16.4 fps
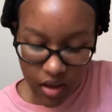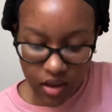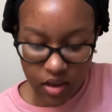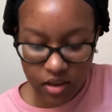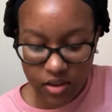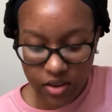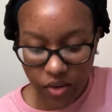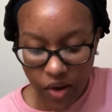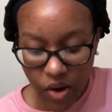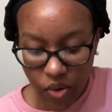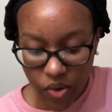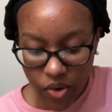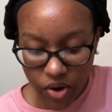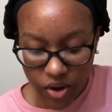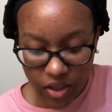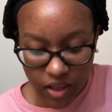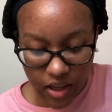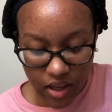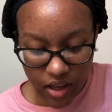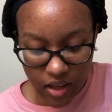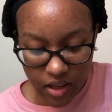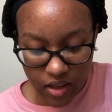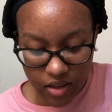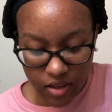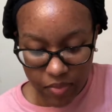So I ordered
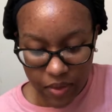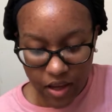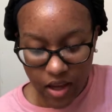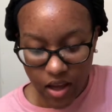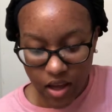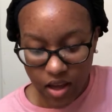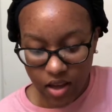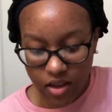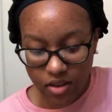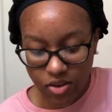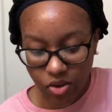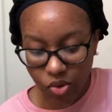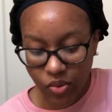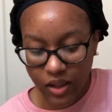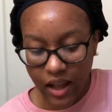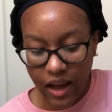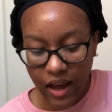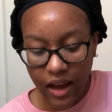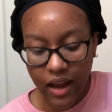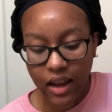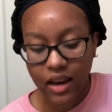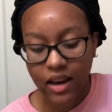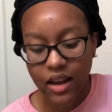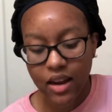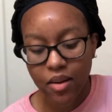these because
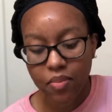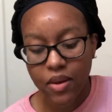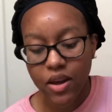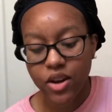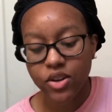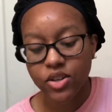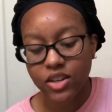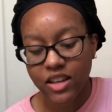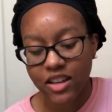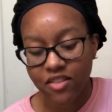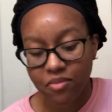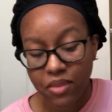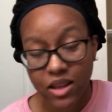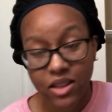online it appeared to give me